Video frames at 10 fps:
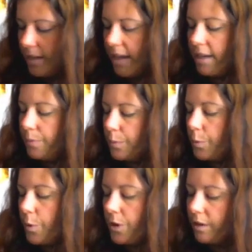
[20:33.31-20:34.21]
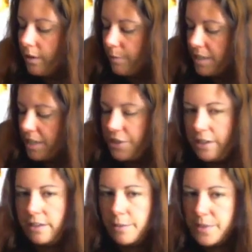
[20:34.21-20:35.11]
Hey, pay
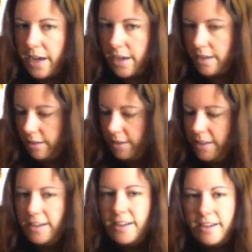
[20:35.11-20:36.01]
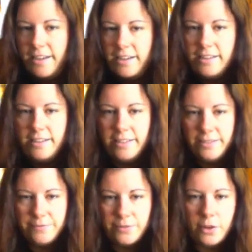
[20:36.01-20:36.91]
attention. Come say hi.
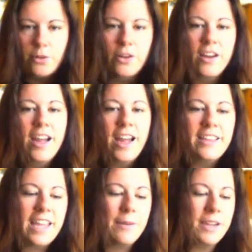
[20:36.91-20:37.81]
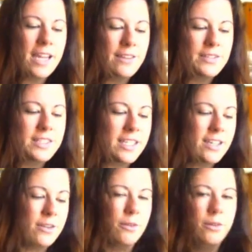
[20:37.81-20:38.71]
Oh, and the camera can't even see
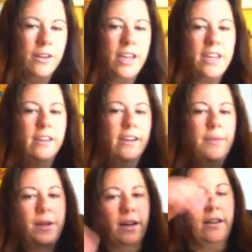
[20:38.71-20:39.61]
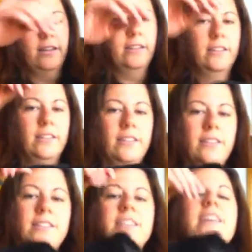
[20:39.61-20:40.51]
you. Hey, up here.
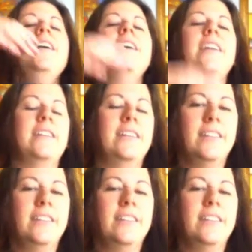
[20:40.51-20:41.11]
Say hi.